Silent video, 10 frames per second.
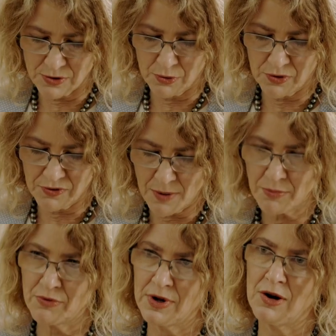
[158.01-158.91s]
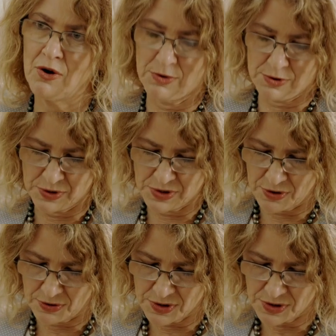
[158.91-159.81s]
to contemporary global
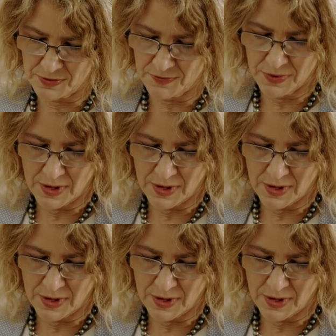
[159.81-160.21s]
concerns.